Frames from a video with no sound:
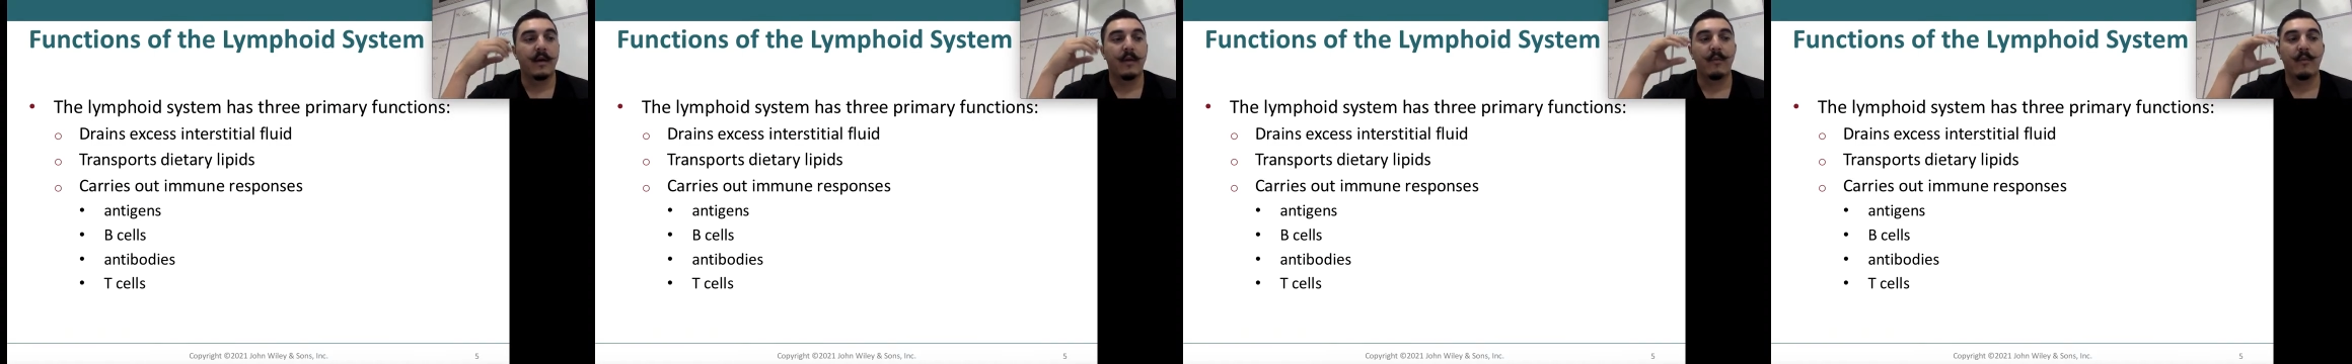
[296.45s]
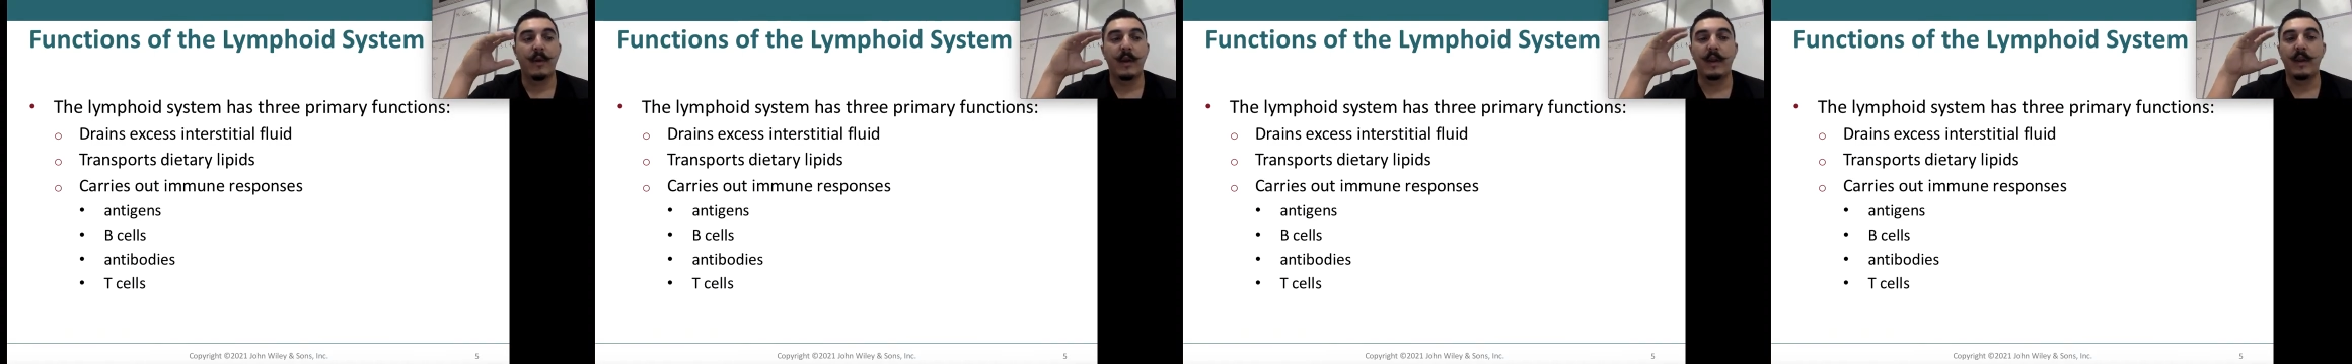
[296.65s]

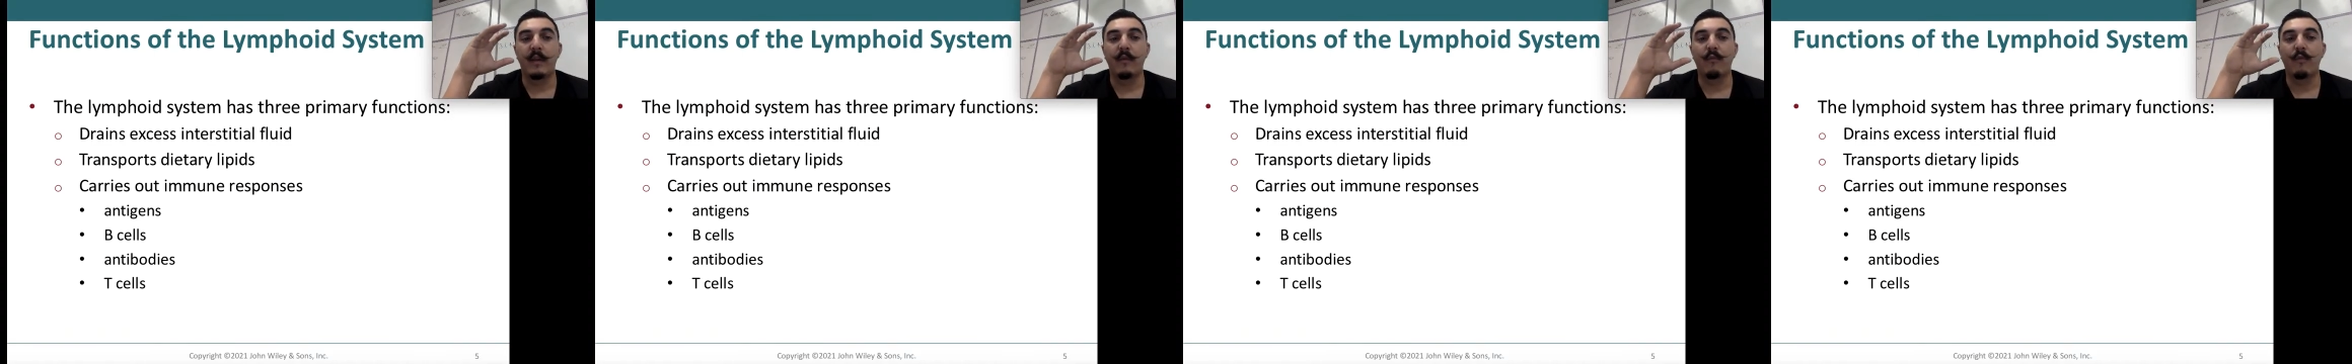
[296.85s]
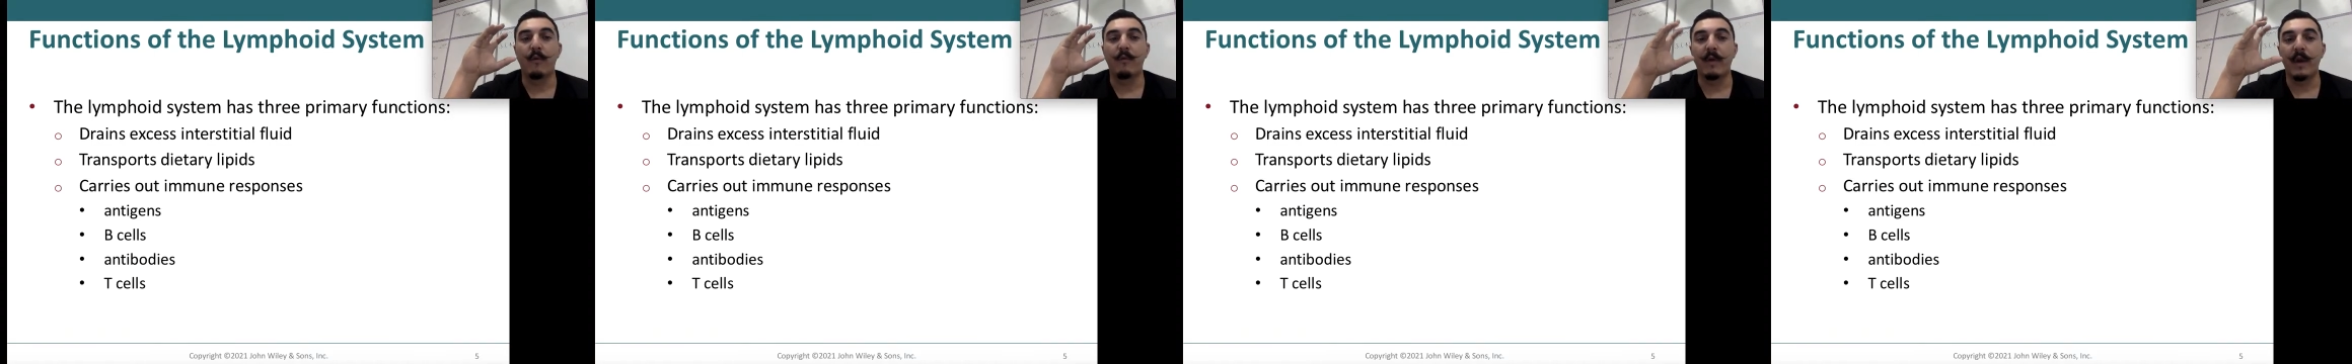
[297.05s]
when